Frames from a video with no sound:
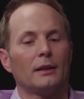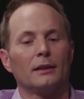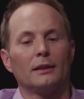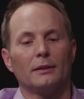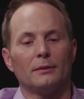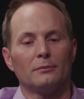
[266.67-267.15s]

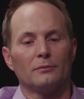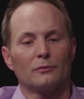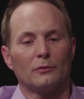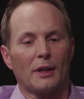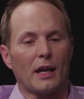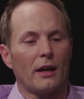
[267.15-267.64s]

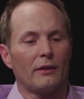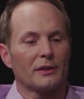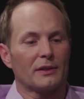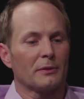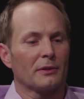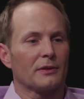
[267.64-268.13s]
Um, we
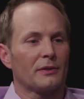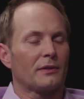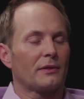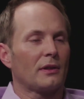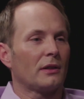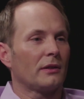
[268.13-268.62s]
have
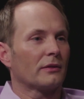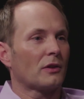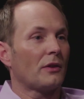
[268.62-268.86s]
experience uh,